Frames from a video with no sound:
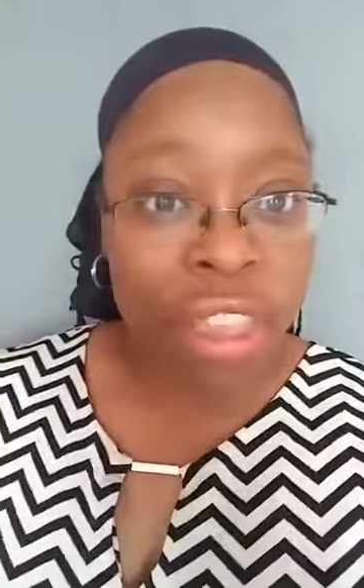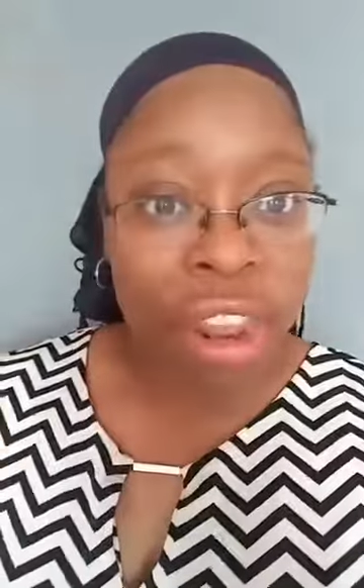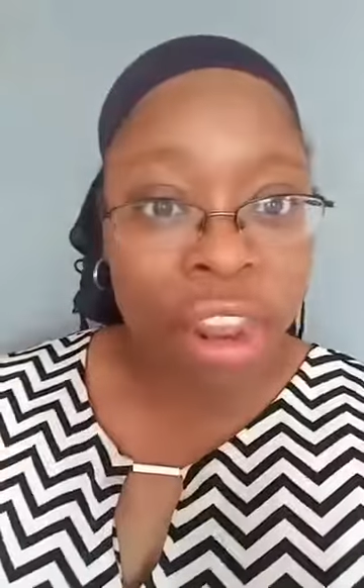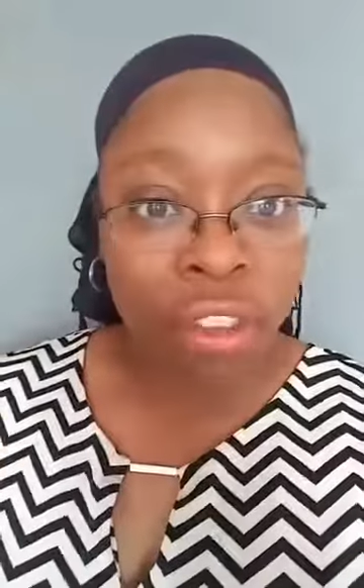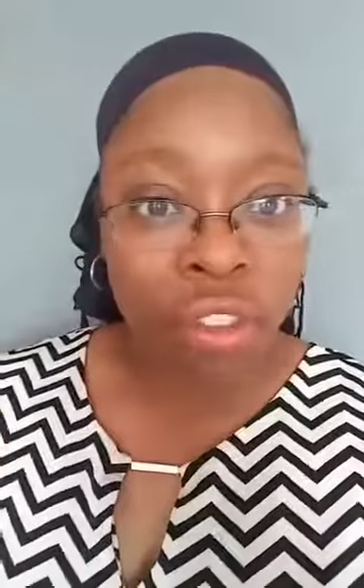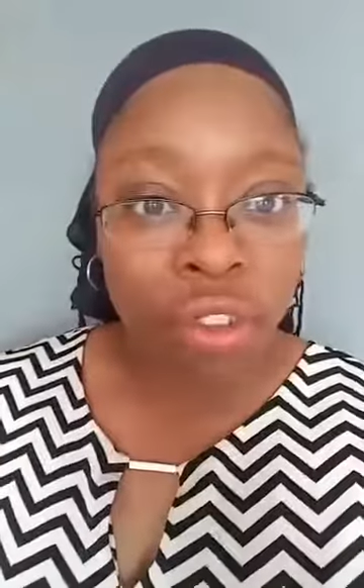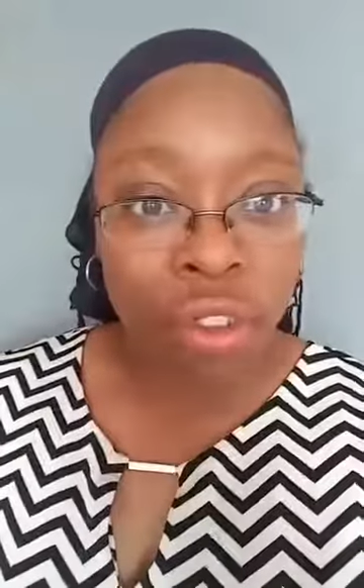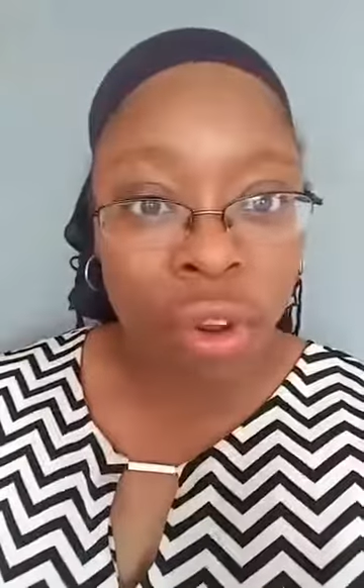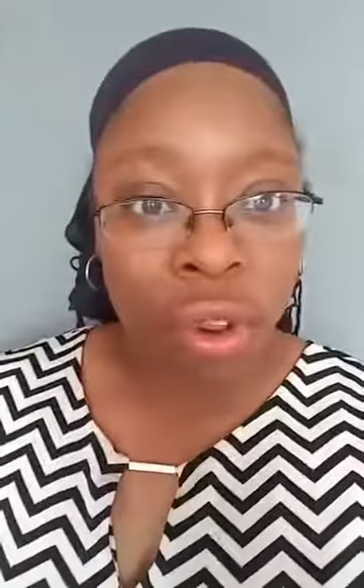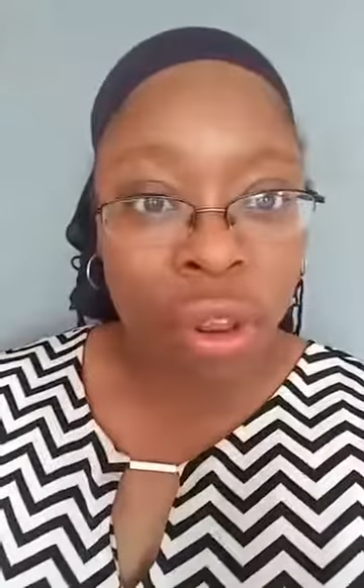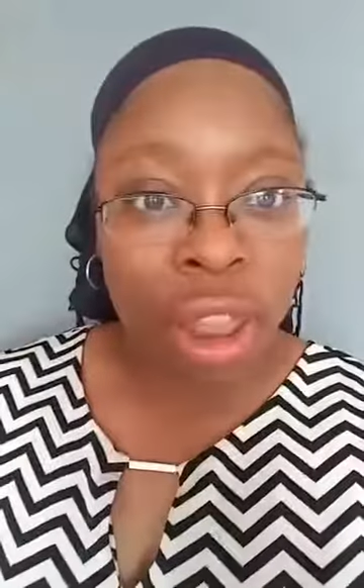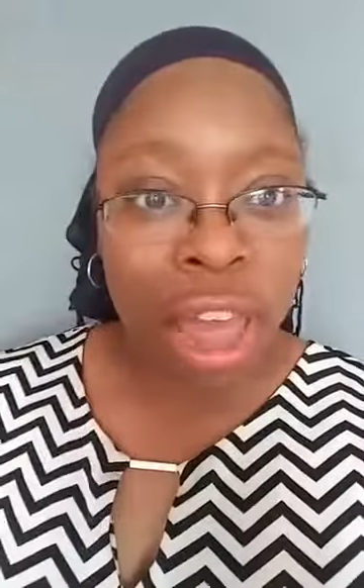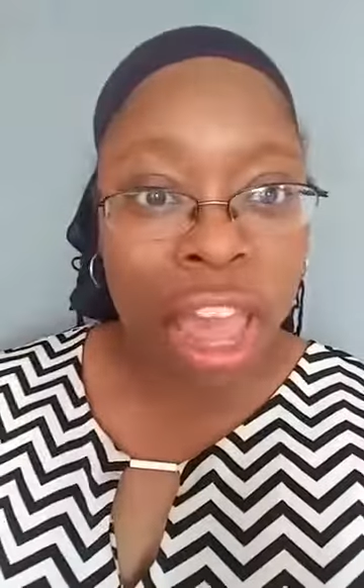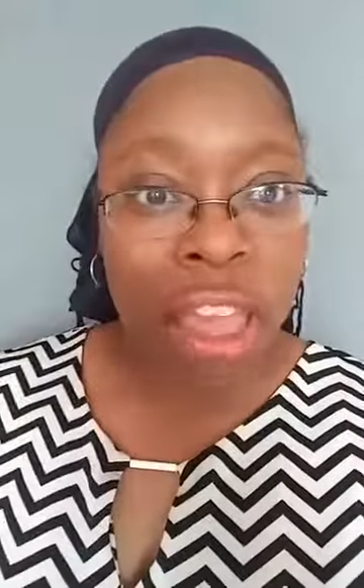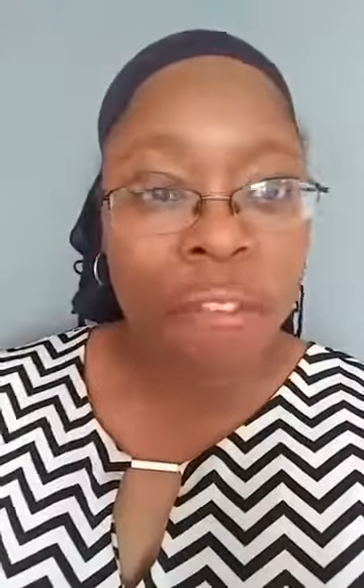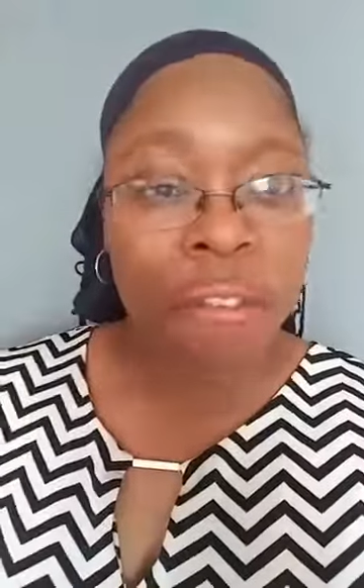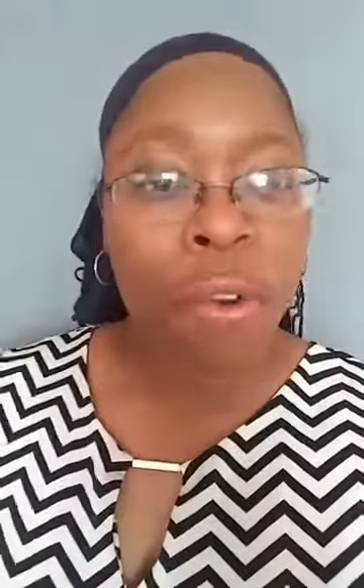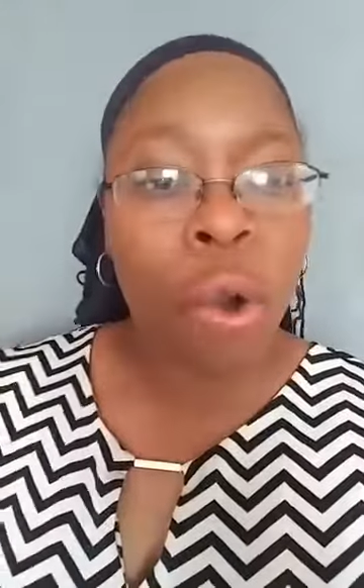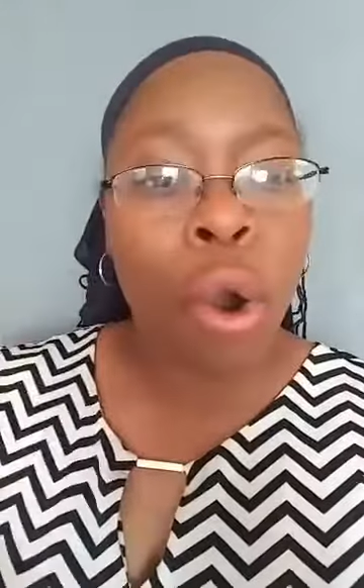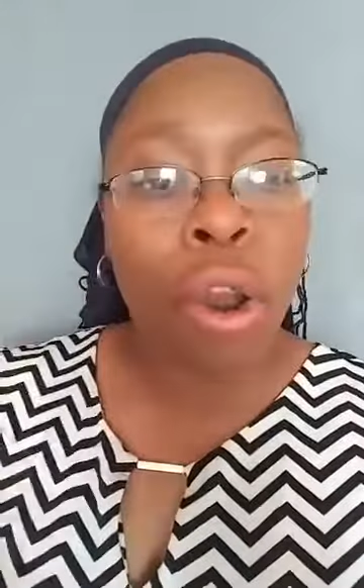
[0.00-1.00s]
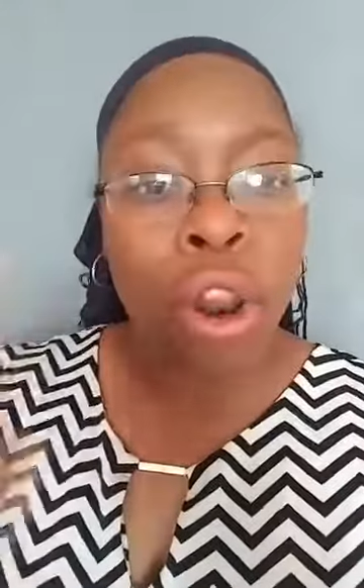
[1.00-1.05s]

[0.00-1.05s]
that into your life